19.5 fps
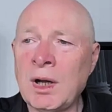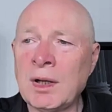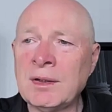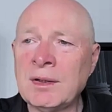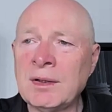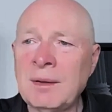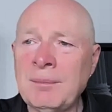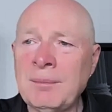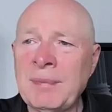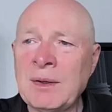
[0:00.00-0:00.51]

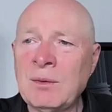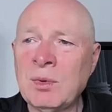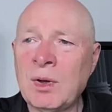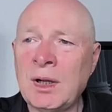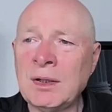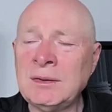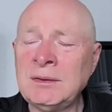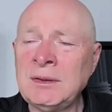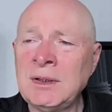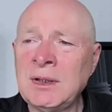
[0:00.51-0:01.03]
one, a big
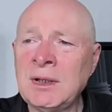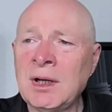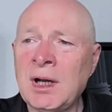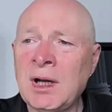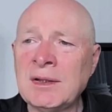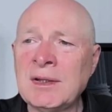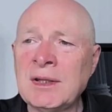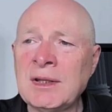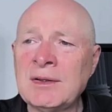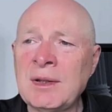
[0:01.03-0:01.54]
one,
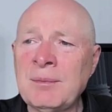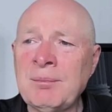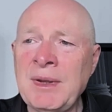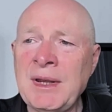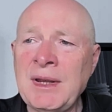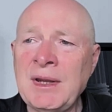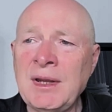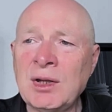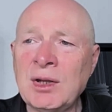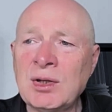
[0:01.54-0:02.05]
other than
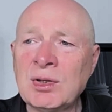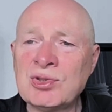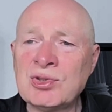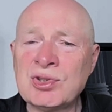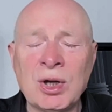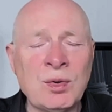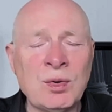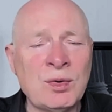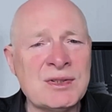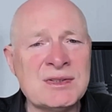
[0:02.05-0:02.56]
being in
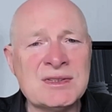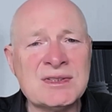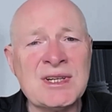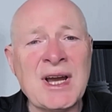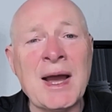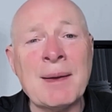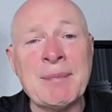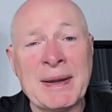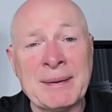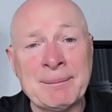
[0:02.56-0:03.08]
control, is
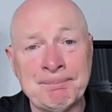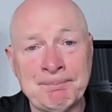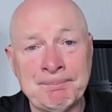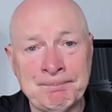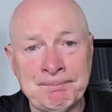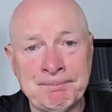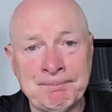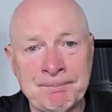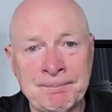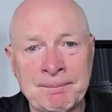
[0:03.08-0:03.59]
timing.
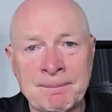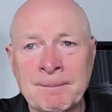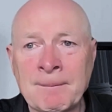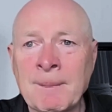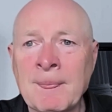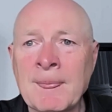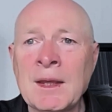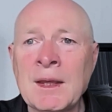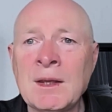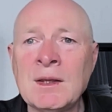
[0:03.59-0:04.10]

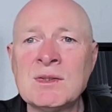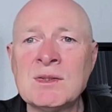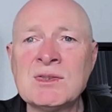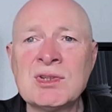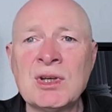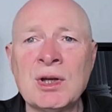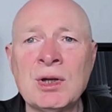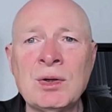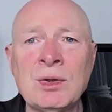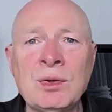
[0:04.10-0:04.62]

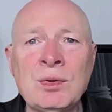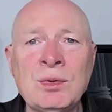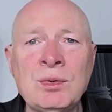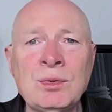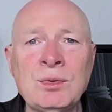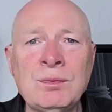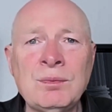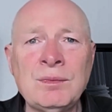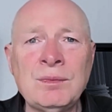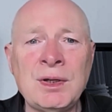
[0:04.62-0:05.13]

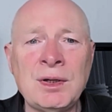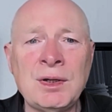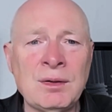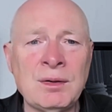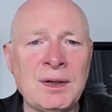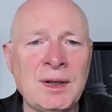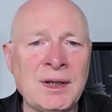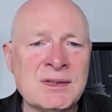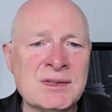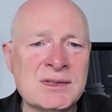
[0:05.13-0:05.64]
So,
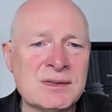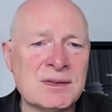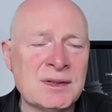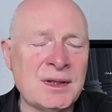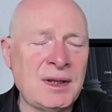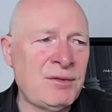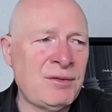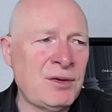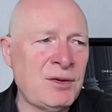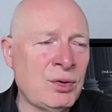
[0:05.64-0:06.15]

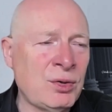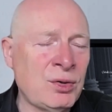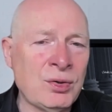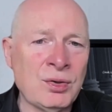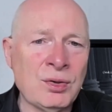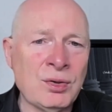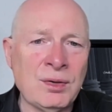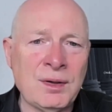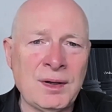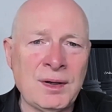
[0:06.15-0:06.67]
if
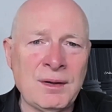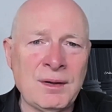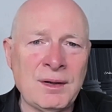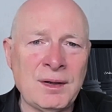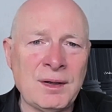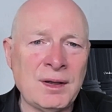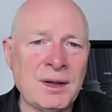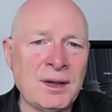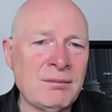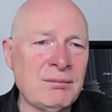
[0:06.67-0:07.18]
you're
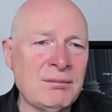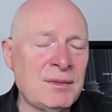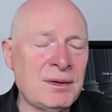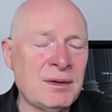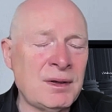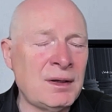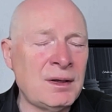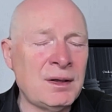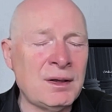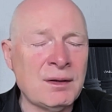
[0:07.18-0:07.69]

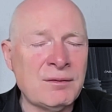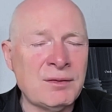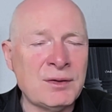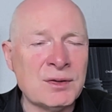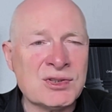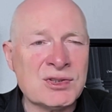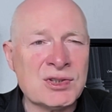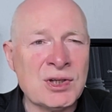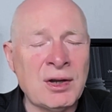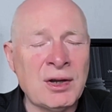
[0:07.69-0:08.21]

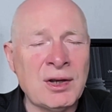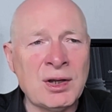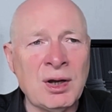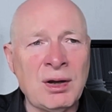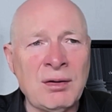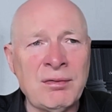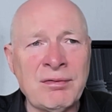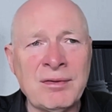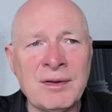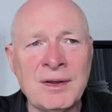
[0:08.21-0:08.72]

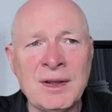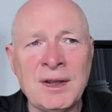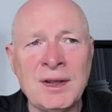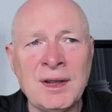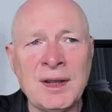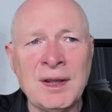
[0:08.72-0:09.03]
starting off